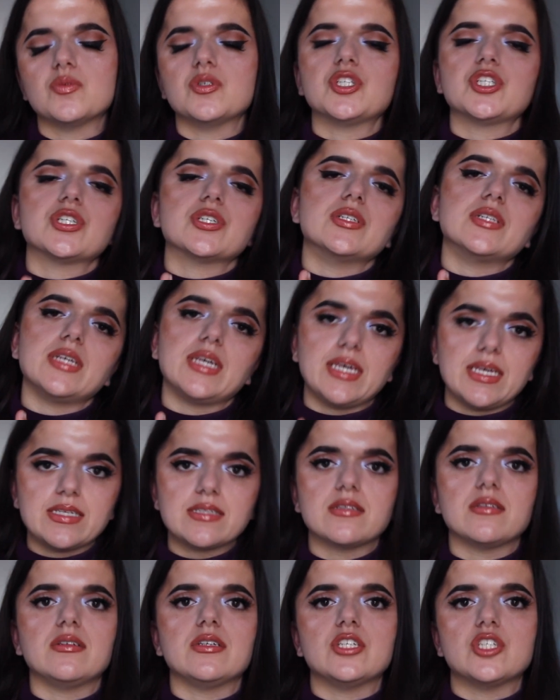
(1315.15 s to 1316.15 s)
which could
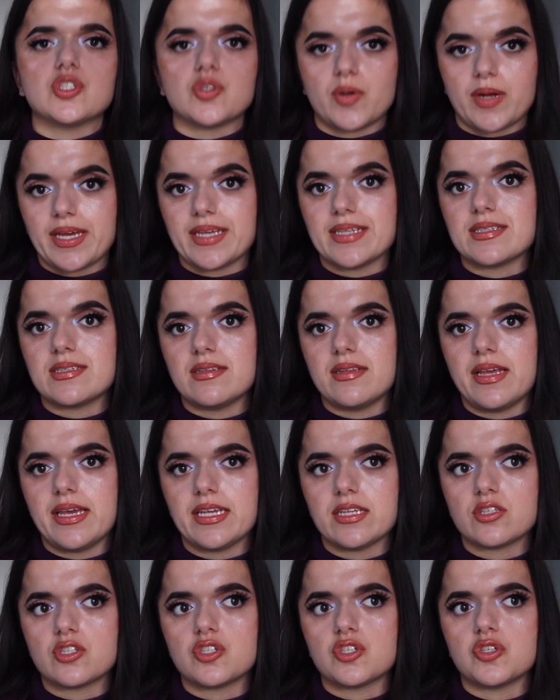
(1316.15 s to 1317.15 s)
easily
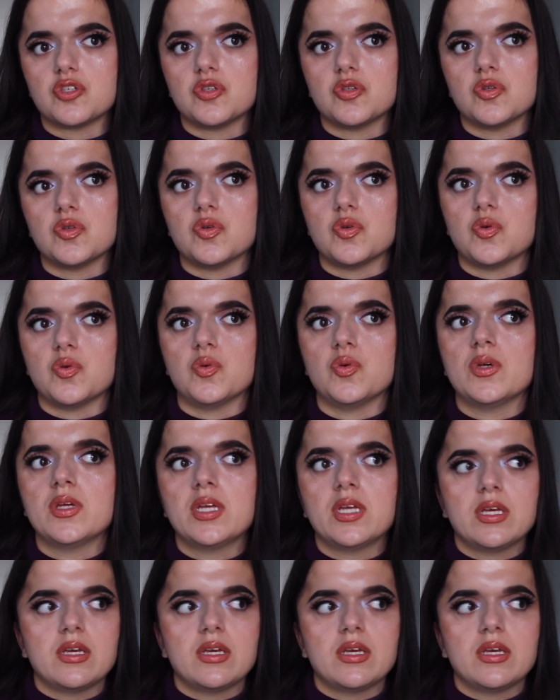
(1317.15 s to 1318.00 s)
translate to